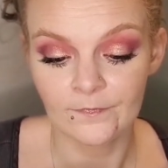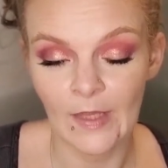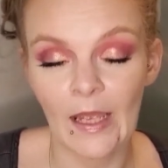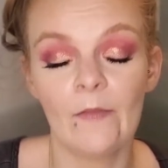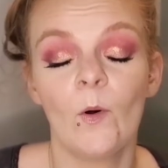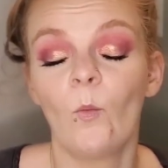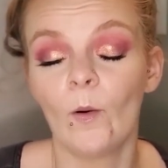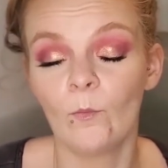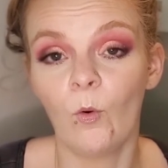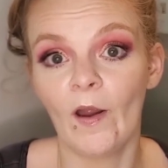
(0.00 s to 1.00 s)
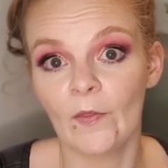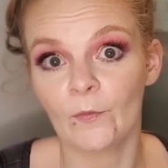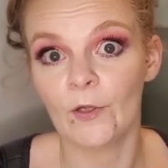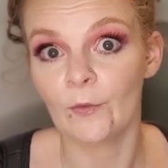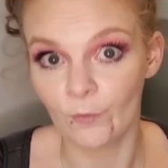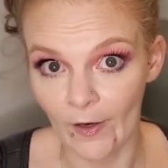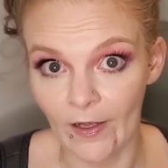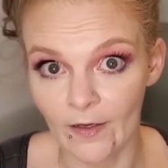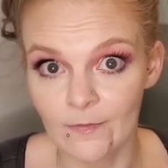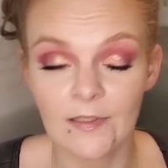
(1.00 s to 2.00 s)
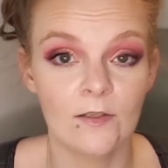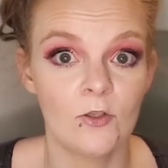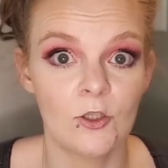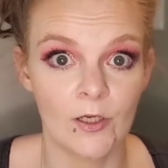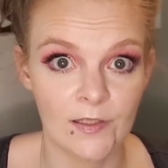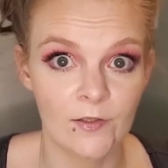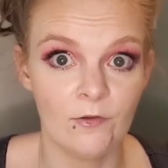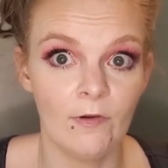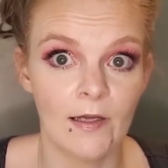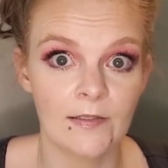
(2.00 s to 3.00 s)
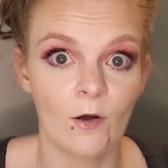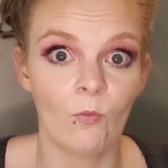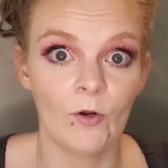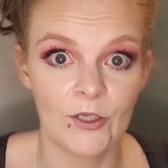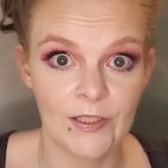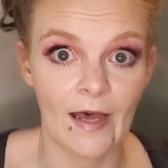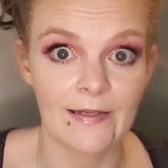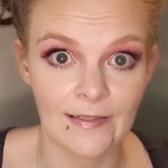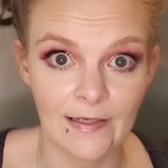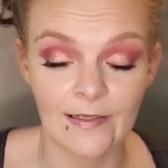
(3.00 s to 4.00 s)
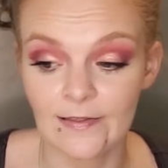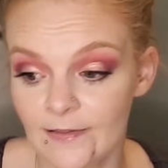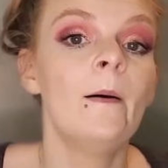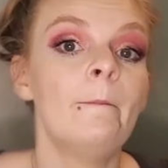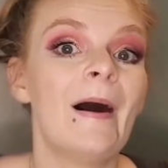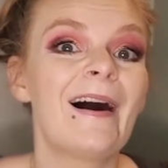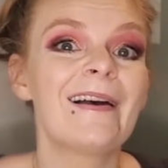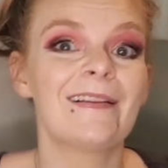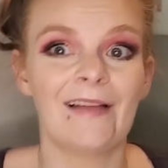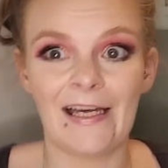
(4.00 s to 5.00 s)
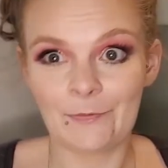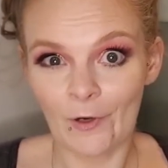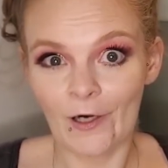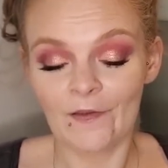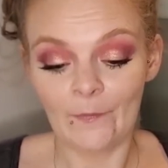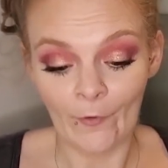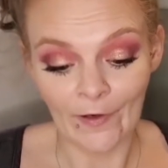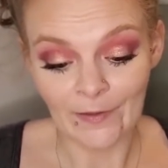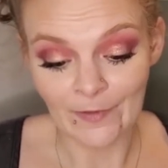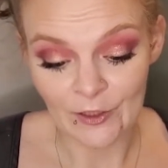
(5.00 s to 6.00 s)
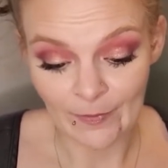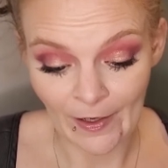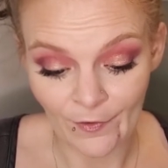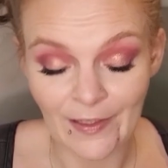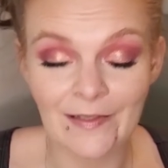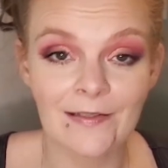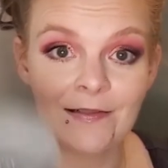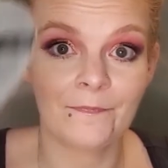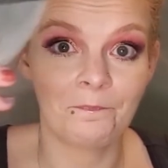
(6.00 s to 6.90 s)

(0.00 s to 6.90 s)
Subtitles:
in the 1.3 grams, just so you guys know which size it is. My last product I'm going to bitch about is,